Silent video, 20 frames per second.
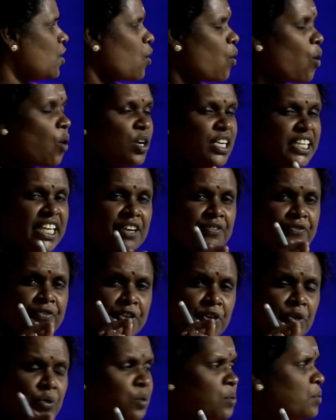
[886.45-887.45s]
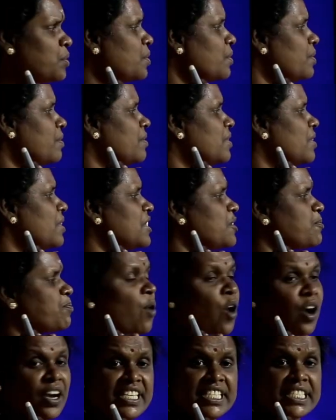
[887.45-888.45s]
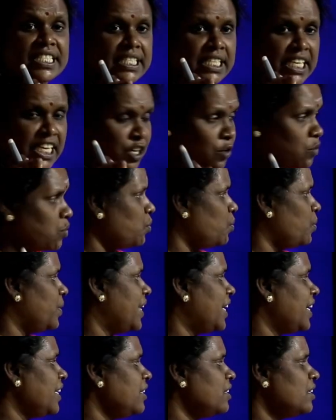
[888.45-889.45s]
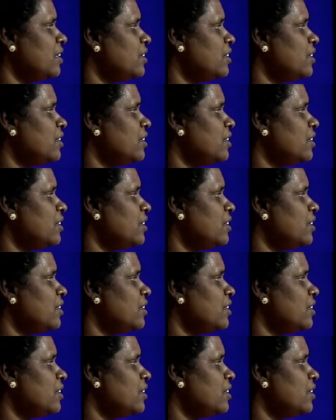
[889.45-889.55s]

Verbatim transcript: Only a few points included,